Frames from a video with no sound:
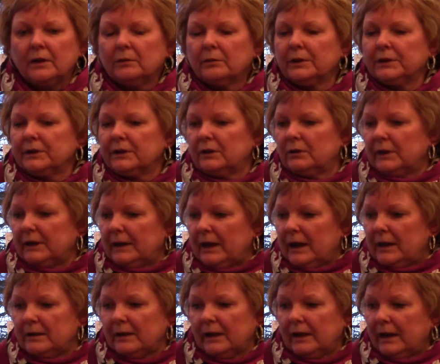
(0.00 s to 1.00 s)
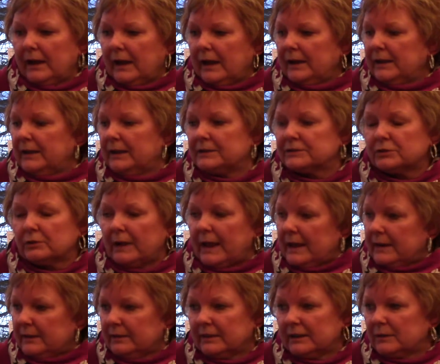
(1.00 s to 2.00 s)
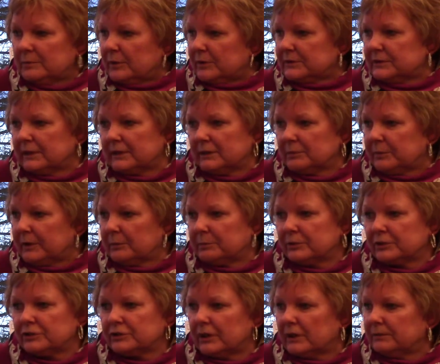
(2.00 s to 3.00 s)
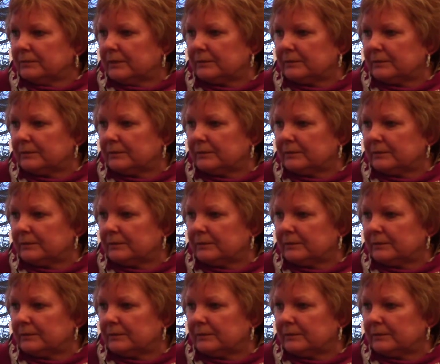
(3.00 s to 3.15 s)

you know what? Is there anything about selling Pampered Chef,